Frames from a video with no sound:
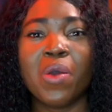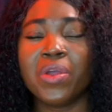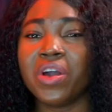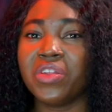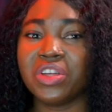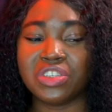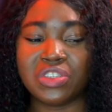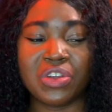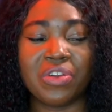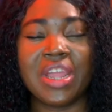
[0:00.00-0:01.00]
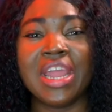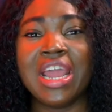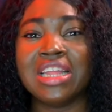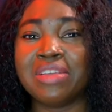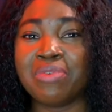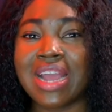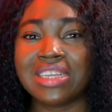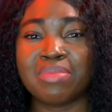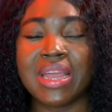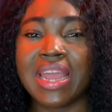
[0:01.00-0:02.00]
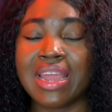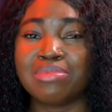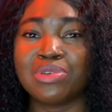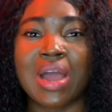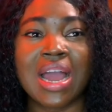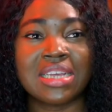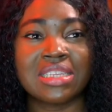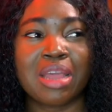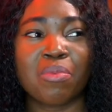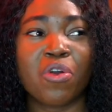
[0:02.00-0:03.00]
We all know the story. The wise men came to ask him,